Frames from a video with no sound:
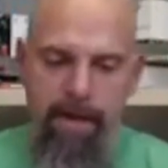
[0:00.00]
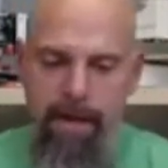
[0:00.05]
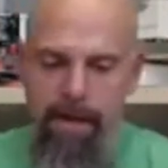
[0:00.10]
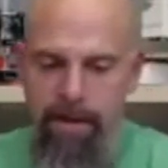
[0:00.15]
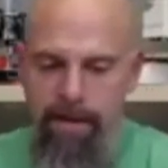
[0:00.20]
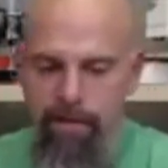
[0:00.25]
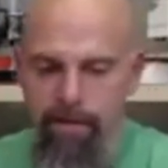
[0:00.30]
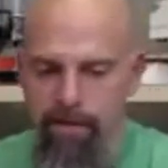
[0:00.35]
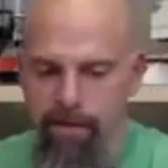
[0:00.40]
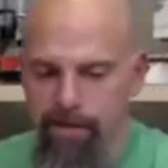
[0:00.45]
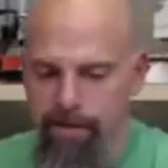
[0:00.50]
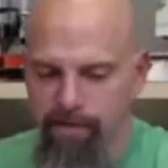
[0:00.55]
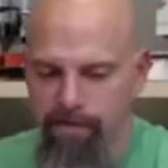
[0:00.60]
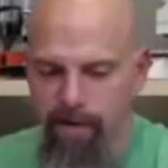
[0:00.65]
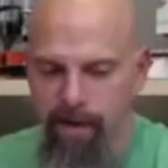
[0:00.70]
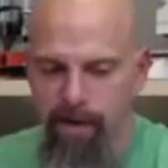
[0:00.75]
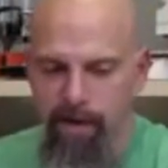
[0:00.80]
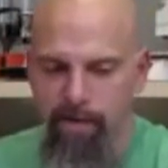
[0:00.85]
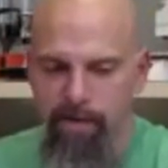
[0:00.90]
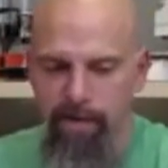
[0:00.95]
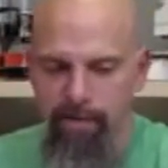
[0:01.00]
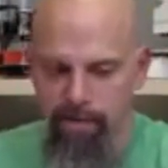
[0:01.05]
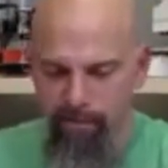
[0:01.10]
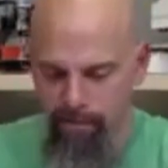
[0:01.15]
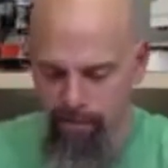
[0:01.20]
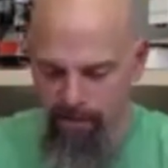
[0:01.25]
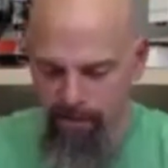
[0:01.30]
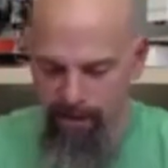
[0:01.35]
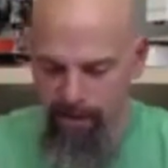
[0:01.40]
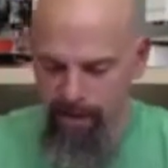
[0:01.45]
And you can decide on
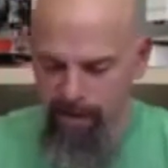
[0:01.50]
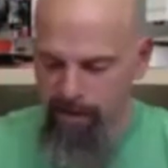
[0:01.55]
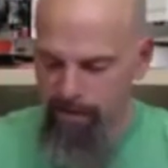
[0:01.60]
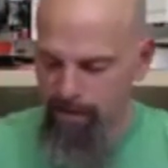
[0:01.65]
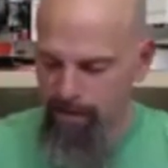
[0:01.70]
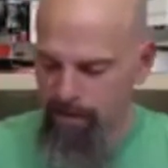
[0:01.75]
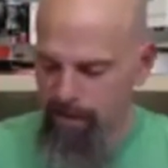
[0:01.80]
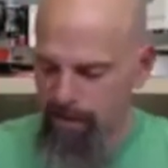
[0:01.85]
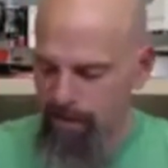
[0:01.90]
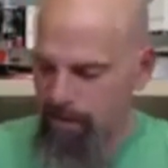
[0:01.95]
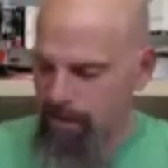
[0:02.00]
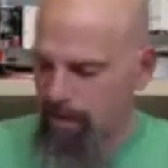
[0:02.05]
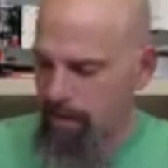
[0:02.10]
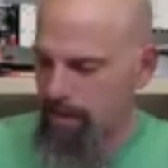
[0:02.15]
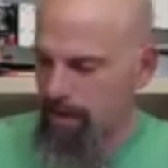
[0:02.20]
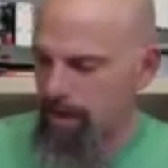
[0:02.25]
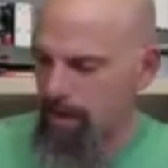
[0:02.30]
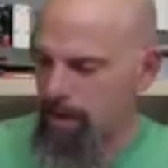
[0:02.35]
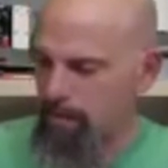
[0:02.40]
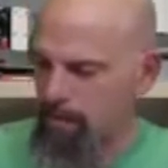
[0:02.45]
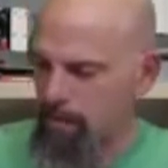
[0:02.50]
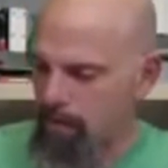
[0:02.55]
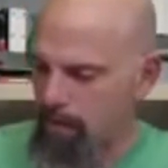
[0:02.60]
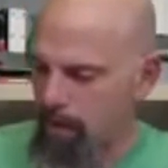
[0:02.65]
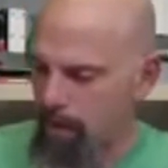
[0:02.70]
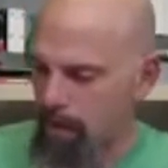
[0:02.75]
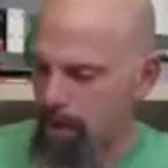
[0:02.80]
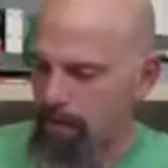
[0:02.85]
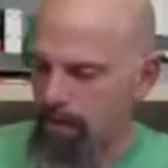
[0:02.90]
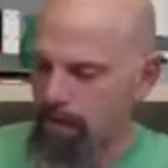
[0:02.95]
length, clean up your
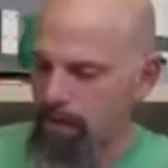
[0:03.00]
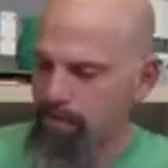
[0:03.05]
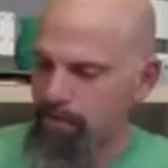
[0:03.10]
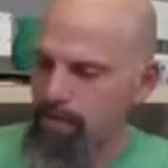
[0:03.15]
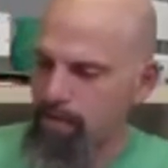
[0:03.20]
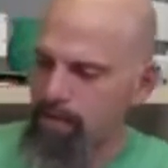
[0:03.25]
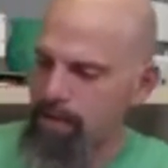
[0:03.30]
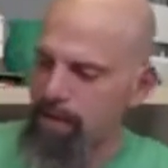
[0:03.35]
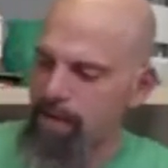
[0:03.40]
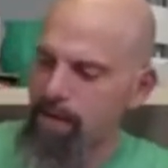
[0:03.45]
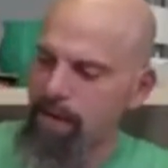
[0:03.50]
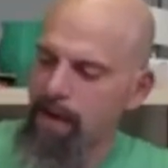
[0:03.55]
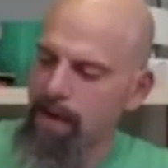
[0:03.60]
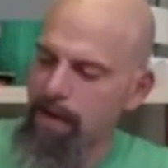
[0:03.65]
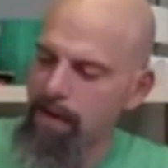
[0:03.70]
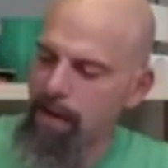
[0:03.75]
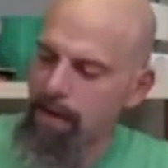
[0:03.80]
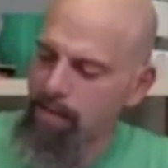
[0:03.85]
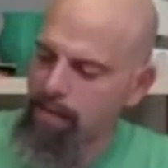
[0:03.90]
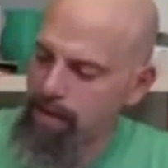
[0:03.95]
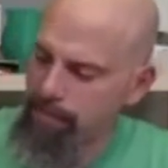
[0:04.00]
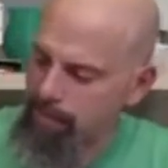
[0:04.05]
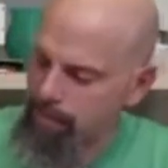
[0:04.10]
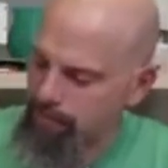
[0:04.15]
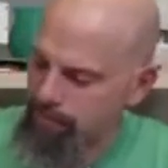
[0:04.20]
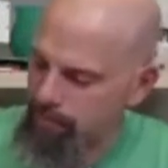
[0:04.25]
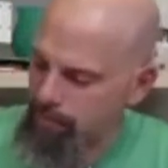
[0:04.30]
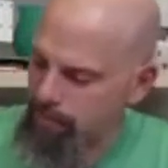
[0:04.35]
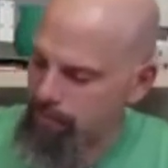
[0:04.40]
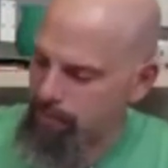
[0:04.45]
wiring. Something that not a lot of people
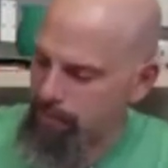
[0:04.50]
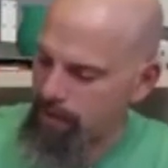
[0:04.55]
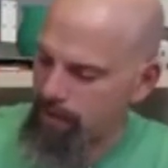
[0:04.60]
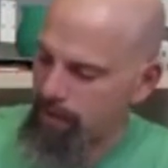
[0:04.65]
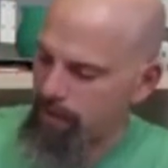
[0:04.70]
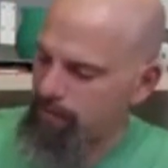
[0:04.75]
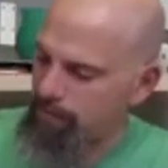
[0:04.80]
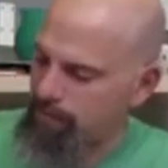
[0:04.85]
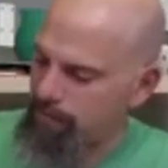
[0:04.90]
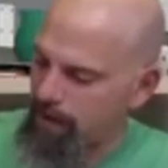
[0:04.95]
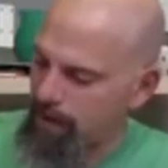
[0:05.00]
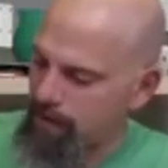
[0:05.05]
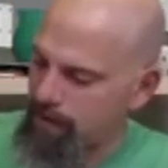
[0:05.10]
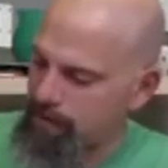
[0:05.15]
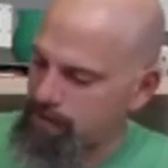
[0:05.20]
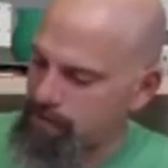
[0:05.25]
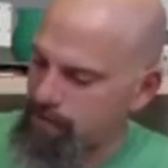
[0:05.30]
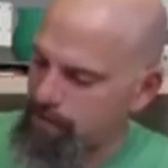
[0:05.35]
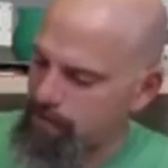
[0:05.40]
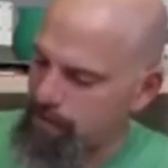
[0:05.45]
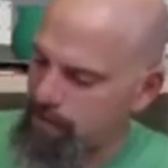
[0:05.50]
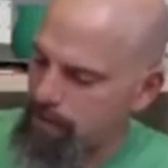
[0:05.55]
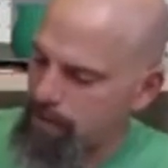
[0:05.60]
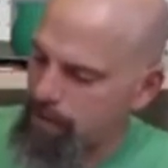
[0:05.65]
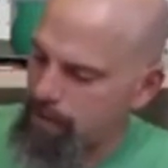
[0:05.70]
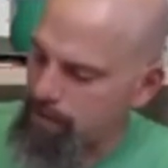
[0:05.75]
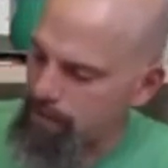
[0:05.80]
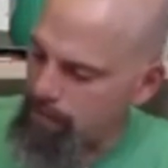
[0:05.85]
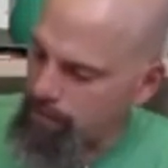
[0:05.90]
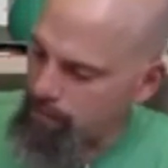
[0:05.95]
do, but I challenge you,
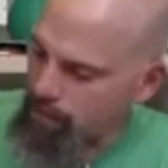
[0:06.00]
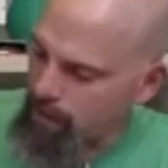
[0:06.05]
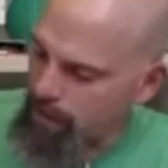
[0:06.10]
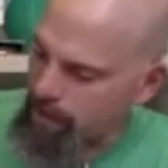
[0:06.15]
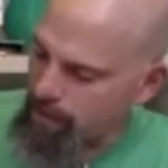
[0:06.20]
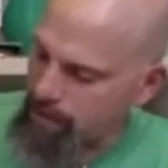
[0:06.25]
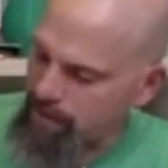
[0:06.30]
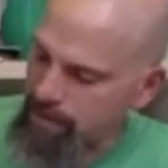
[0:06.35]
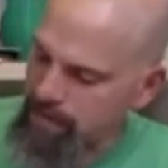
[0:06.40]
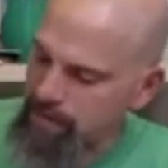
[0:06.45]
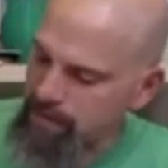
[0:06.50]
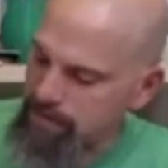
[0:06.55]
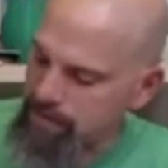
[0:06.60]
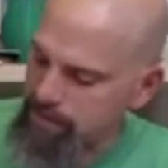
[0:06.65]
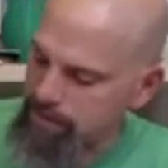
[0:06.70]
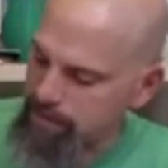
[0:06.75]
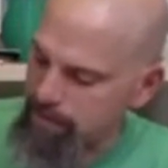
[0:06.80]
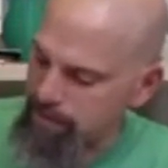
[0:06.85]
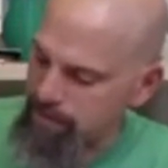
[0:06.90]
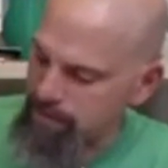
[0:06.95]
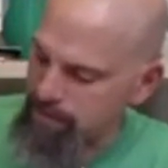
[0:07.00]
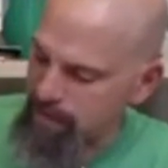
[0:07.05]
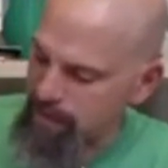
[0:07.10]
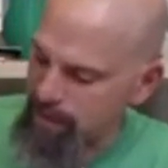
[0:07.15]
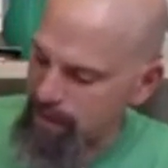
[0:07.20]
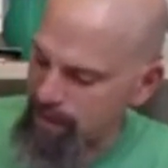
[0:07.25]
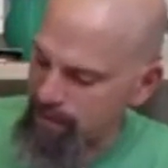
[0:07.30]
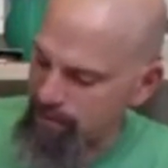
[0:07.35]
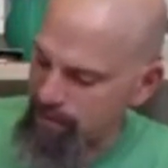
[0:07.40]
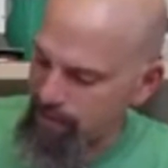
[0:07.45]
do wire at least as good as I
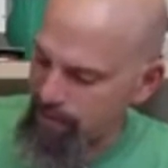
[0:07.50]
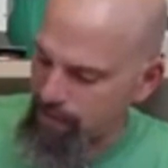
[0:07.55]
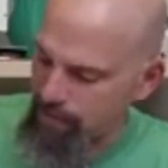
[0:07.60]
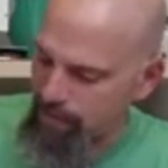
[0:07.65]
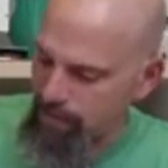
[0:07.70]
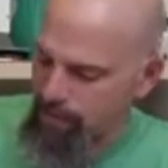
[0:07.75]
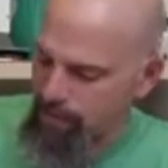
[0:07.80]
have here.